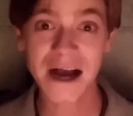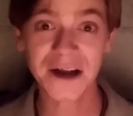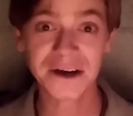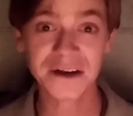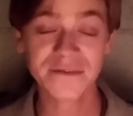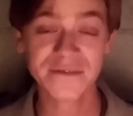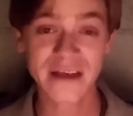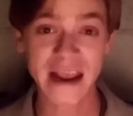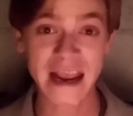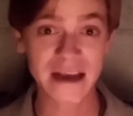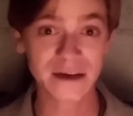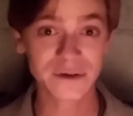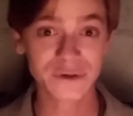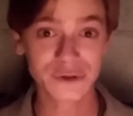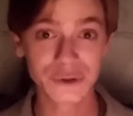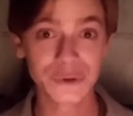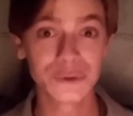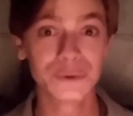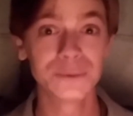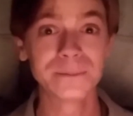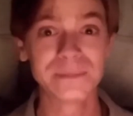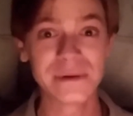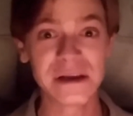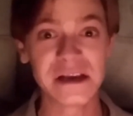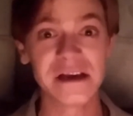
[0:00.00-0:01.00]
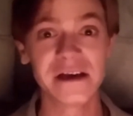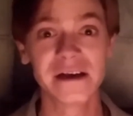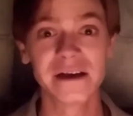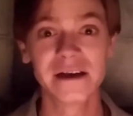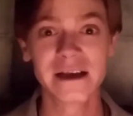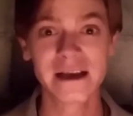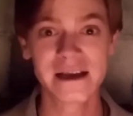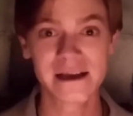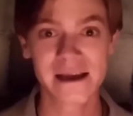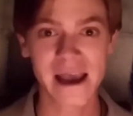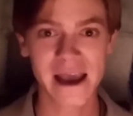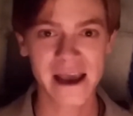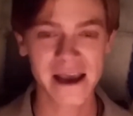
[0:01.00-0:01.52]
out of Andrew
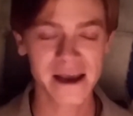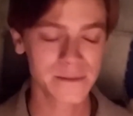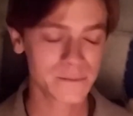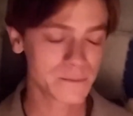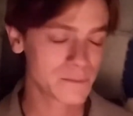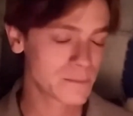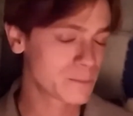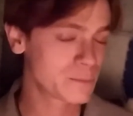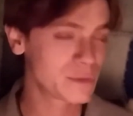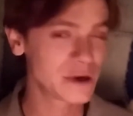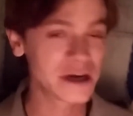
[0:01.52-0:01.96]
being gay.